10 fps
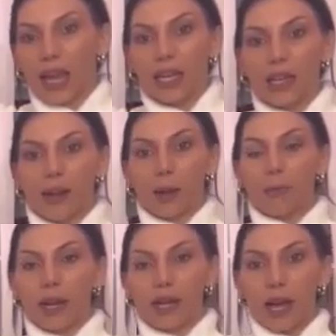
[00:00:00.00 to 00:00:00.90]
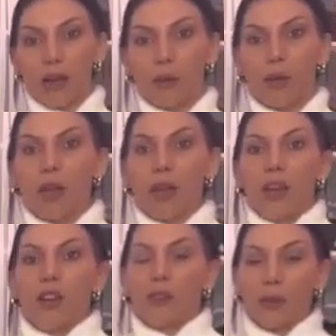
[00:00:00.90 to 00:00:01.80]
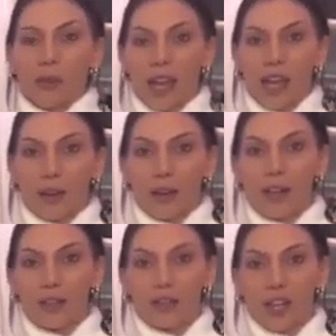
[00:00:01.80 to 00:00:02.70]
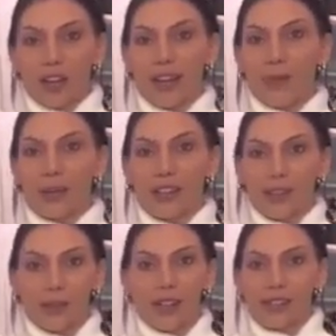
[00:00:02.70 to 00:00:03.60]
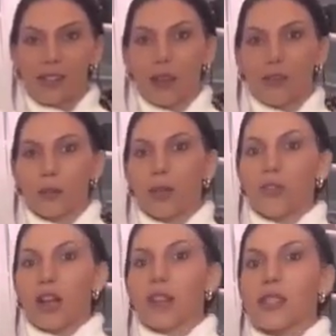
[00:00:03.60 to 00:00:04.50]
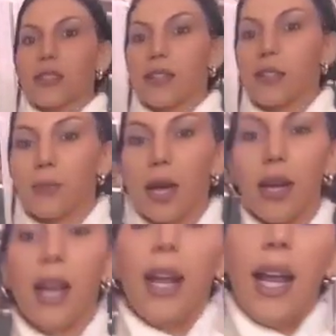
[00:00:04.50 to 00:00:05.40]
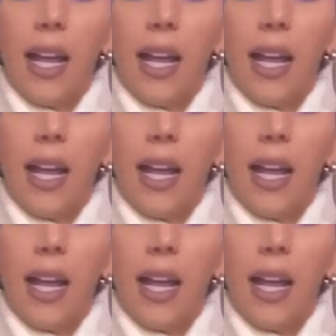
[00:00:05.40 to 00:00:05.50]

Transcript: hanging it up right now from the hanger and sharing it with you does not do it justice, but